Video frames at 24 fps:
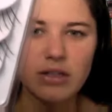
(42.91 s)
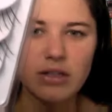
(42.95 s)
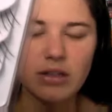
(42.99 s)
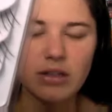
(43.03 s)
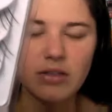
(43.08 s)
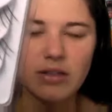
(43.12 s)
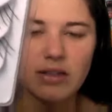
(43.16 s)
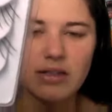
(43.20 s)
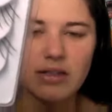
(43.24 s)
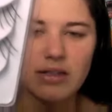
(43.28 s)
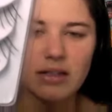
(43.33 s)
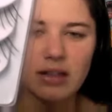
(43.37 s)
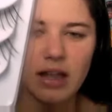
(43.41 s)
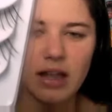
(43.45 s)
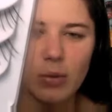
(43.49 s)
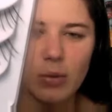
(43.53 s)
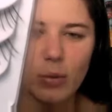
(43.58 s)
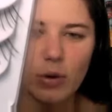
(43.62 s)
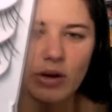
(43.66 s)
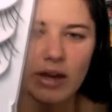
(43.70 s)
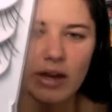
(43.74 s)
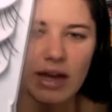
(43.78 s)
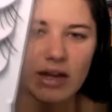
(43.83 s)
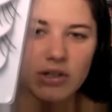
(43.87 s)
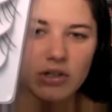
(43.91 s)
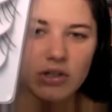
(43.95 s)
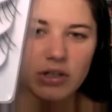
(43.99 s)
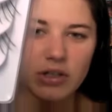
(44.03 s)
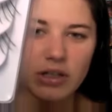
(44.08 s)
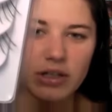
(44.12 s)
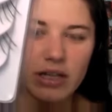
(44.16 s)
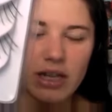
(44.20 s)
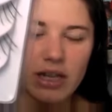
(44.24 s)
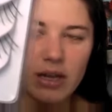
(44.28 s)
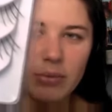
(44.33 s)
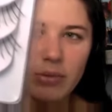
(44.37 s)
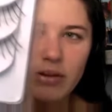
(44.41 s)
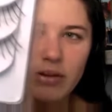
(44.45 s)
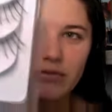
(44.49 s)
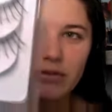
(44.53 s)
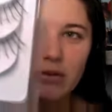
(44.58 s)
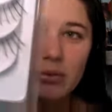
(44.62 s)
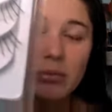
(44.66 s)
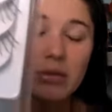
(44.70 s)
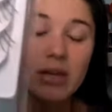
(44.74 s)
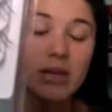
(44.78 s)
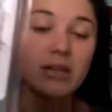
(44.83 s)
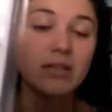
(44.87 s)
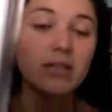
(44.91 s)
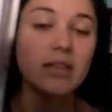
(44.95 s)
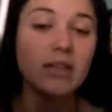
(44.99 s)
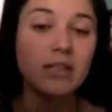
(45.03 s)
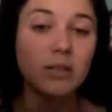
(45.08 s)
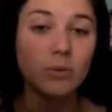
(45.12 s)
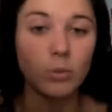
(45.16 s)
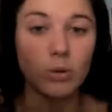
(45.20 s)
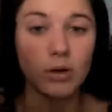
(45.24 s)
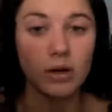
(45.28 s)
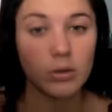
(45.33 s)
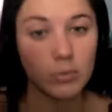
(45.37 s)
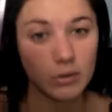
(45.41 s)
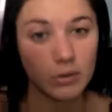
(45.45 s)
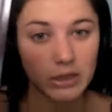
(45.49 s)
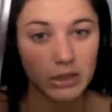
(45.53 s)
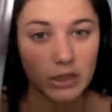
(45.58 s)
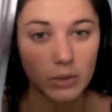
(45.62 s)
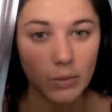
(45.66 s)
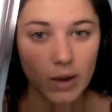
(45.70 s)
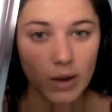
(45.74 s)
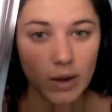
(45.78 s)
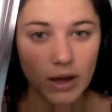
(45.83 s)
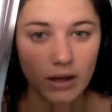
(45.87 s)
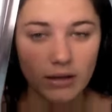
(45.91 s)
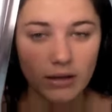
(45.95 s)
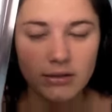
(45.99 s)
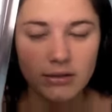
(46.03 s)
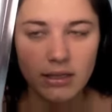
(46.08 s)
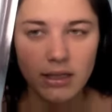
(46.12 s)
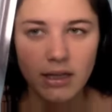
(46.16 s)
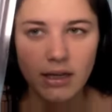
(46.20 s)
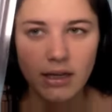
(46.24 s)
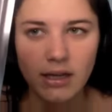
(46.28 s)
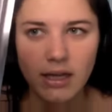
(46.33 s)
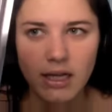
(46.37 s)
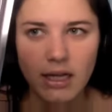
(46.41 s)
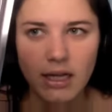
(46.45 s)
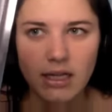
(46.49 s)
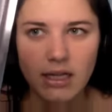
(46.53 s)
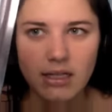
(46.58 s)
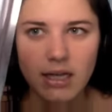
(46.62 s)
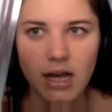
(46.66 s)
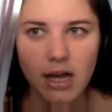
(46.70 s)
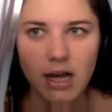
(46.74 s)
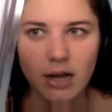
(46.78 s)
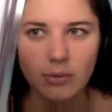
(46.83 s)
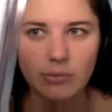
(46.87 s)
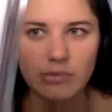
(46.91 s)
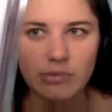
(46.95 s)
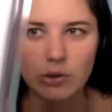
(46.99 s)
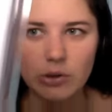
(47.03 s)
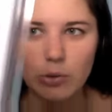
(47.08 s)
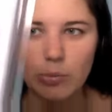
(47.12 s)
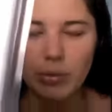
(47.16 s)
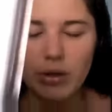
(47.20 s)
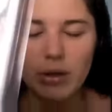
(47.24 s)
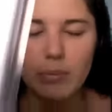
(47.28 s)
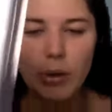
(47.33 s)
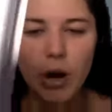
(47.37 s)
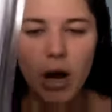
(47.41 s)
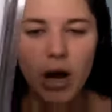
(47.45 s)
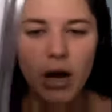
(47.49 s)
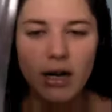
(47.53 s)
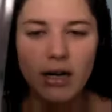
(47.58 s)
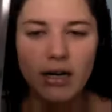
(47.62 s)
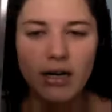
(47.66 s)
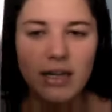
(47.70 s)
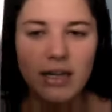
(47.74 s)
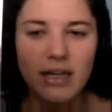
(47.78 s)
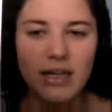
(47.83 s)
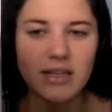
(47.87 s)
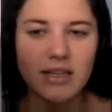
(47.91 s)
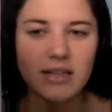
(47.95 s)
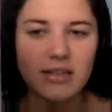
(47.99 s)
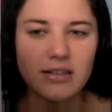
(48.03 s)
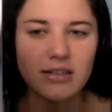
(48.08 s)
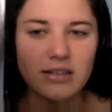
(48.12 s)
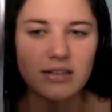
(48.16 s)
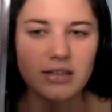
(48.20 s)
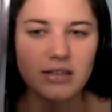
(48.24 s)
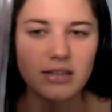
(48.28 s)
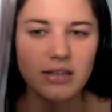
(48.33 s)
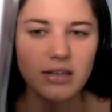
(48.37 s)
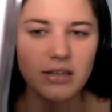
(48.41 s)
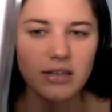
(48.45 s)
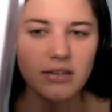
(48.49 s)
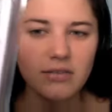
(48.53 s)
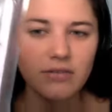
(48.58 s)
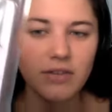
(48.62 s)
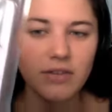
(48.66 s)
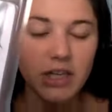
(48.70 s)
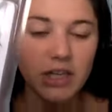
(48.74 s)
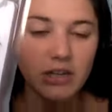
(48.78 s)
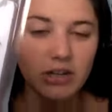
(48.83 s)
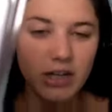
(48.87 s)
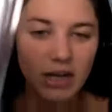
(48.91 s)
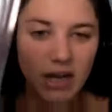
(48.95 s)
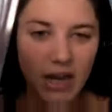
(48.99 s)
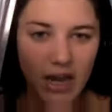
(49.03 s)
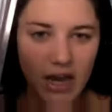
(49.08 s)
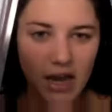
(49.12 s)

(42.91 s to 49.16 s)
than this, a lot more natural looking. But for me, these work really well. So a big part is figuring